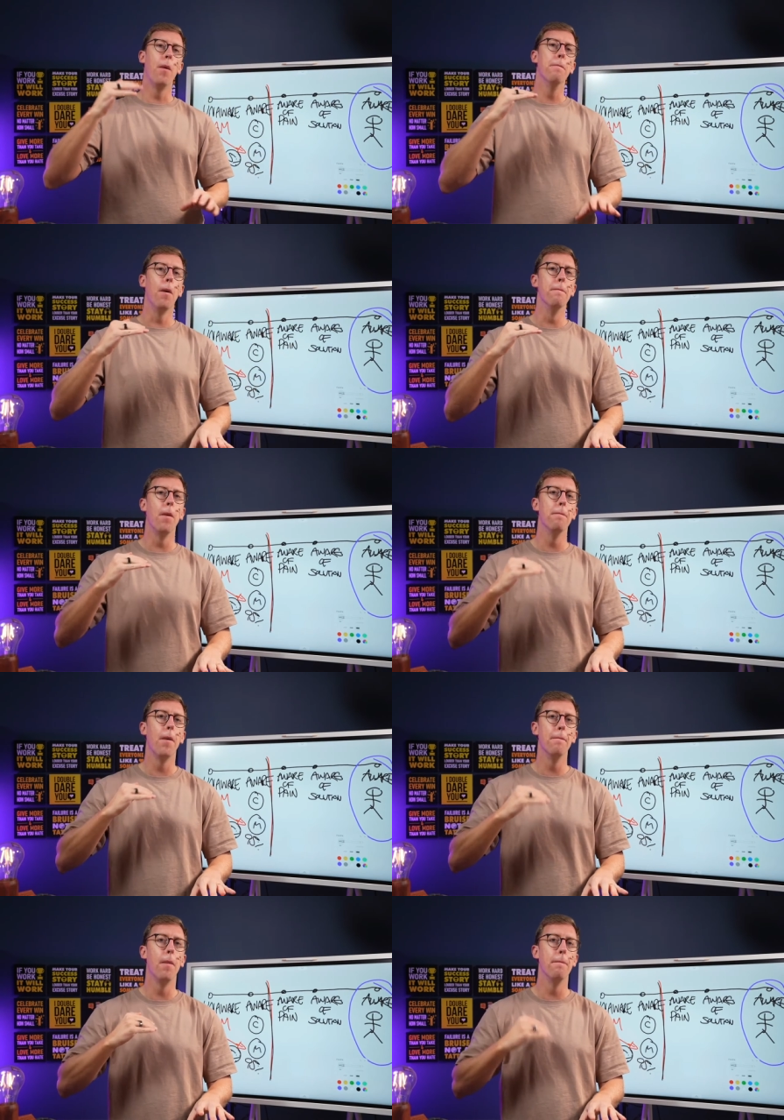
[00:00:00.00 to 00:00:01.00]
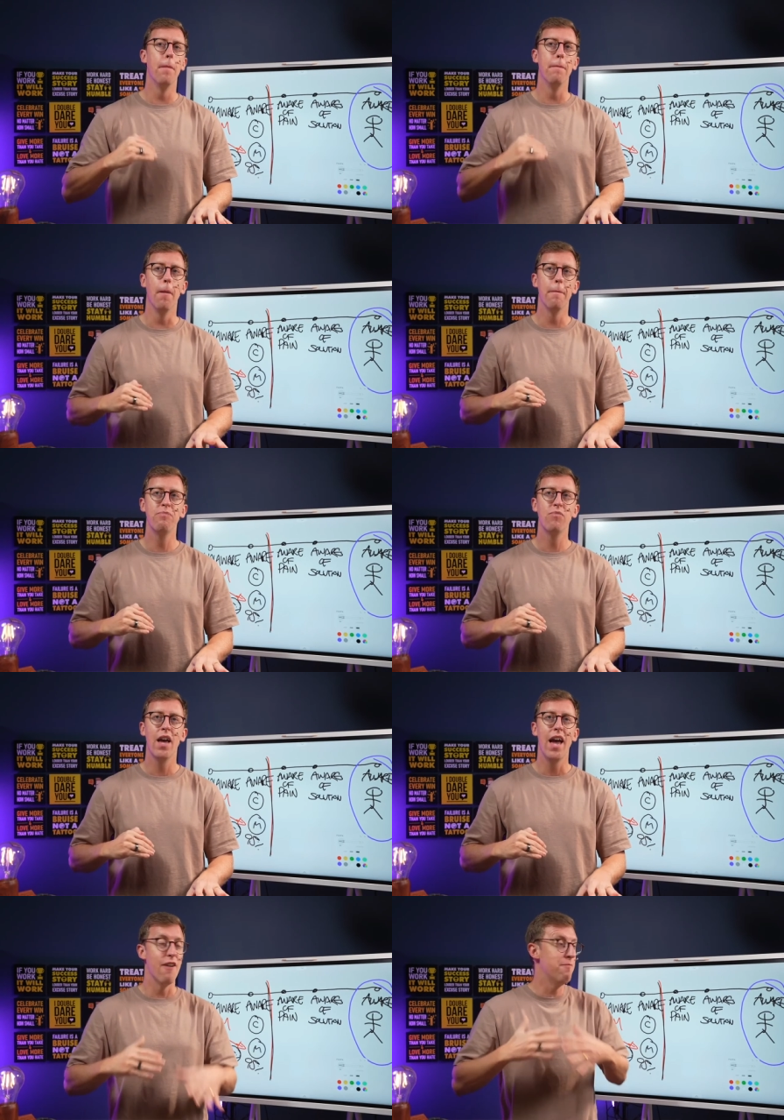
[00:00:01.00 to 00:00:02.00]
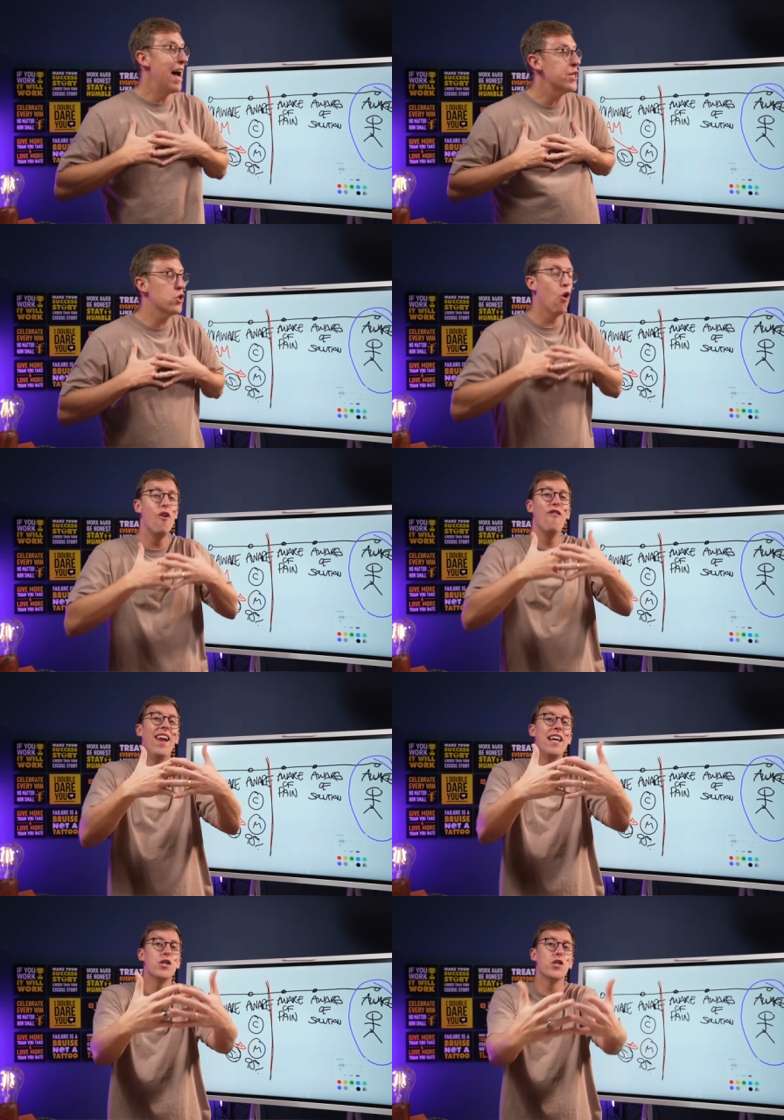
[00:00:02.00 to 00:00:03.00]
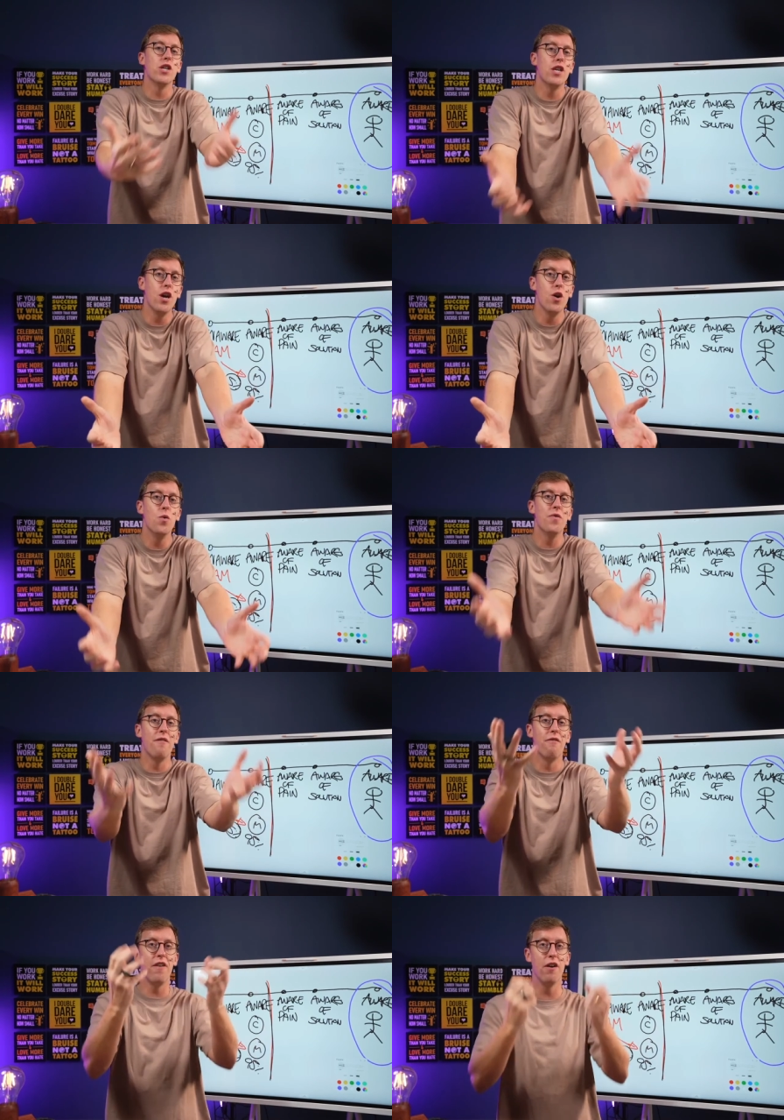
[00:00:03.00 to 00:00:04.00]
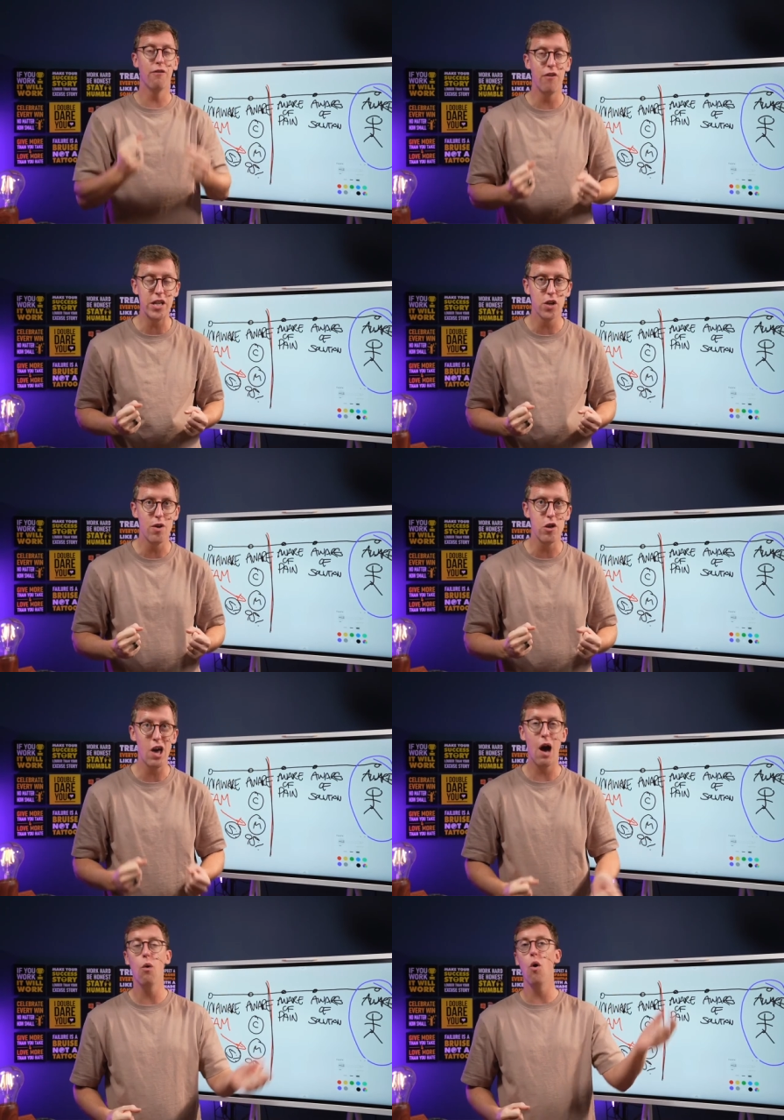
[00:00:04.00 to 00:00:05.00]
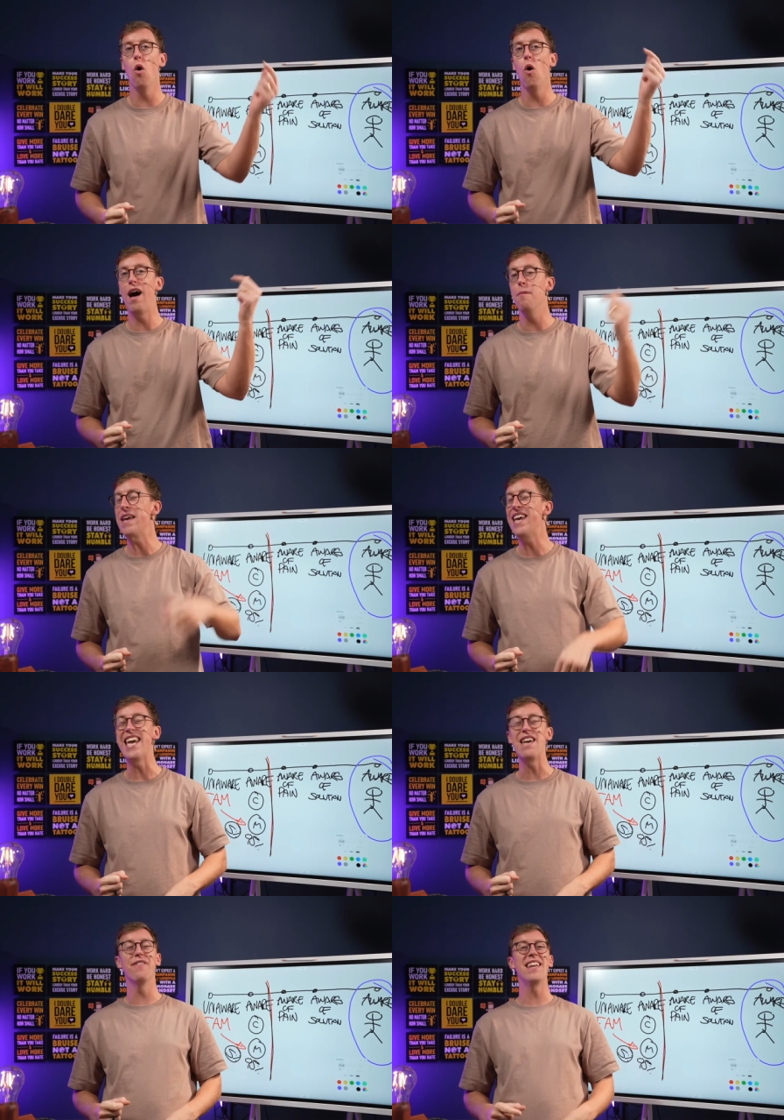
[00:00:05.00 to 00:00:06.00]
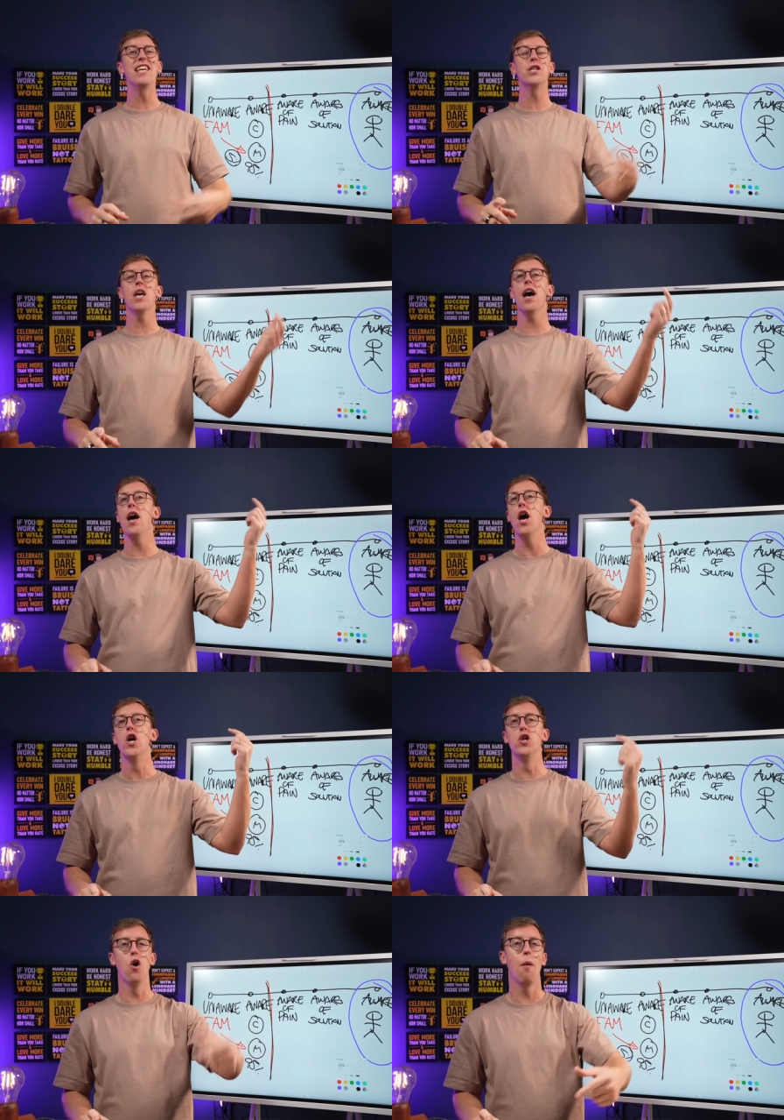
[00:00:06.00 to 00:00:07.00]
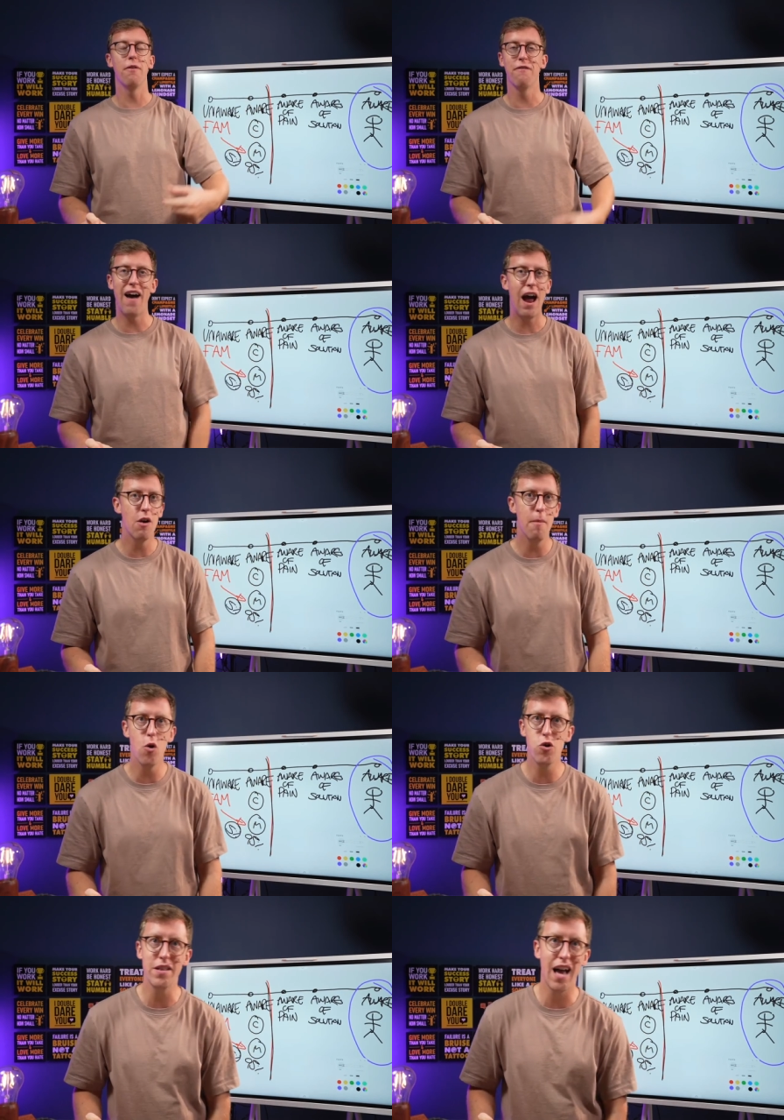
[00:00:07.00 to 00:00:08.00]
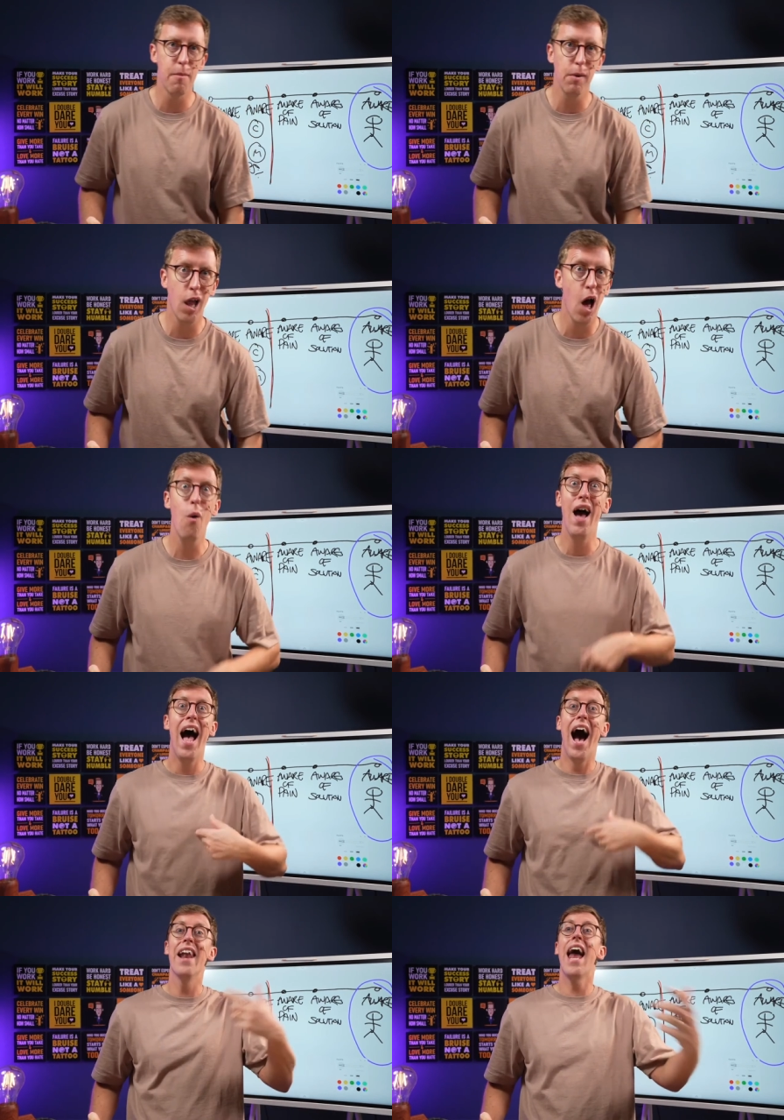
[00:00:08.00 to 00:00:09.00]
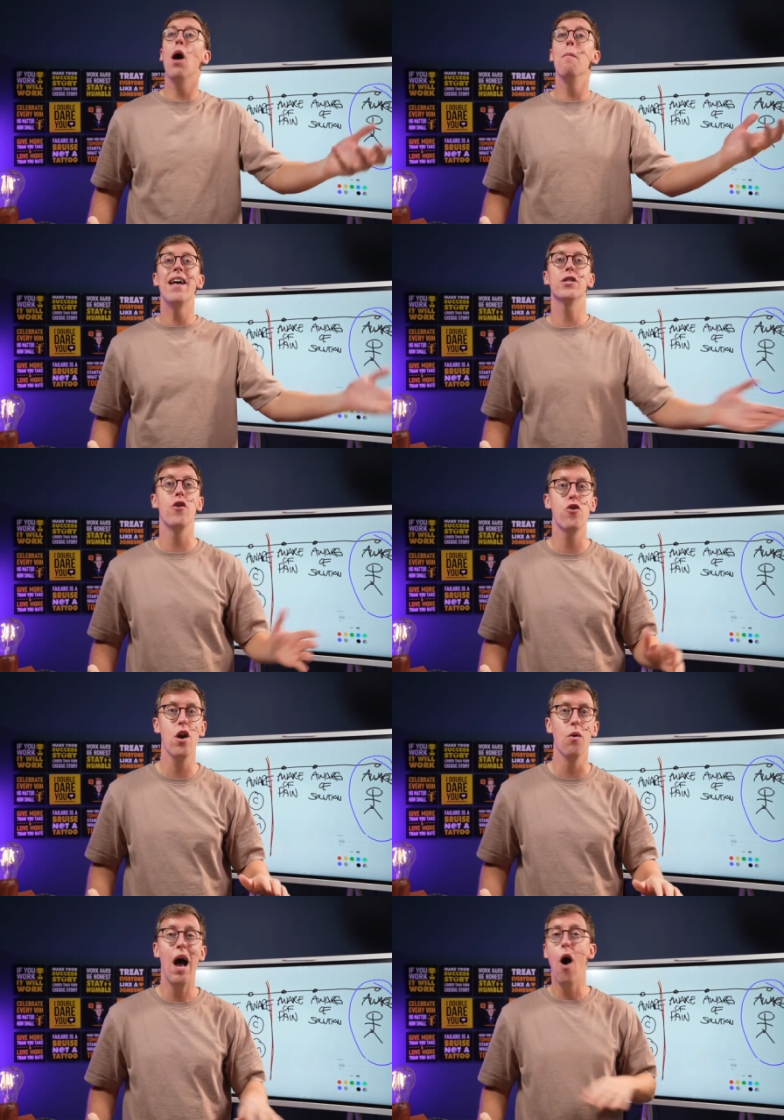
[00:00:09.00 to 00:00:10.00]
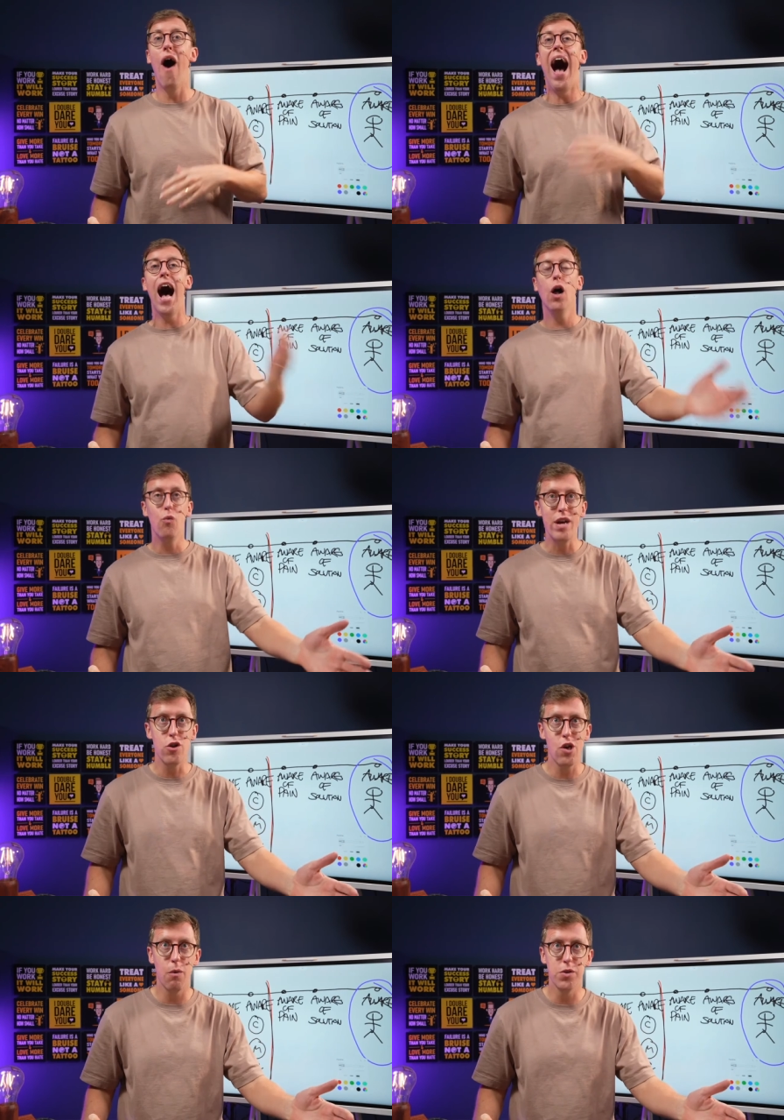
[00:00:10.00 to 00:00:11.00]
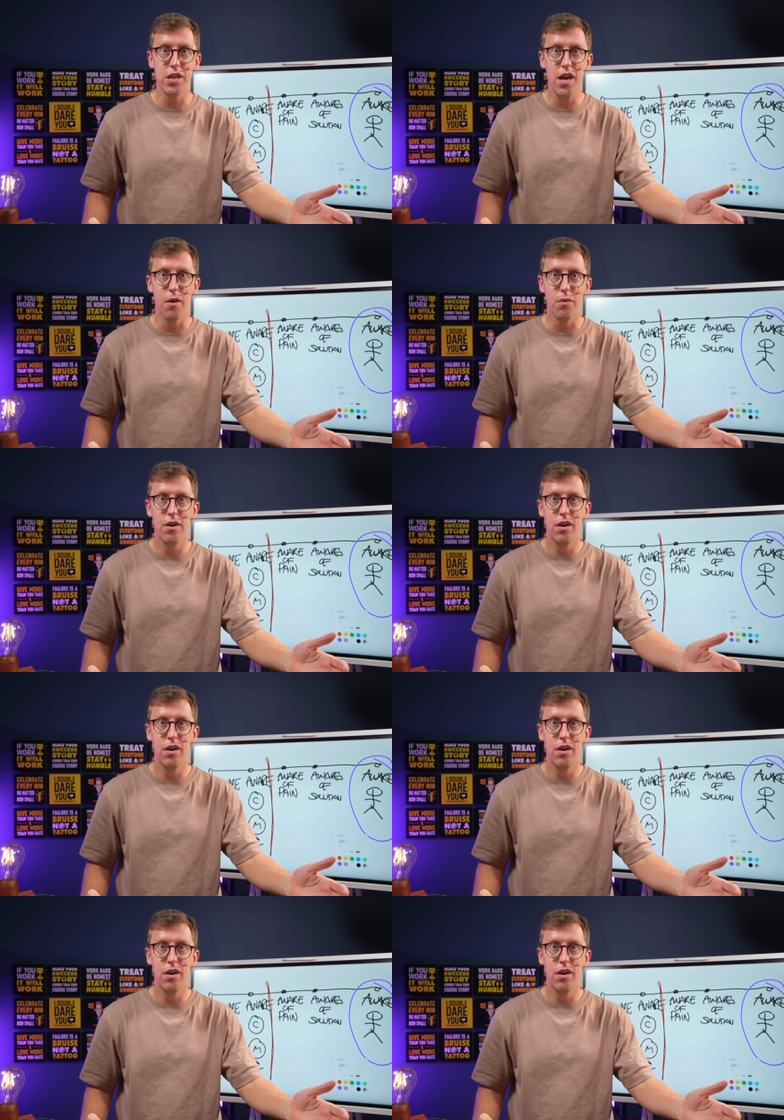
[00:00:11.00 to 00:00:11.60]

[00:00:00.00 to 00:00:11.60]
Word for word: bum bum bum bum bum bum bum. If my story relates to you, then feel free to reach out or I'll make it even easier. Drop the fire emoji down below and I'll message you or I'll reach out to you.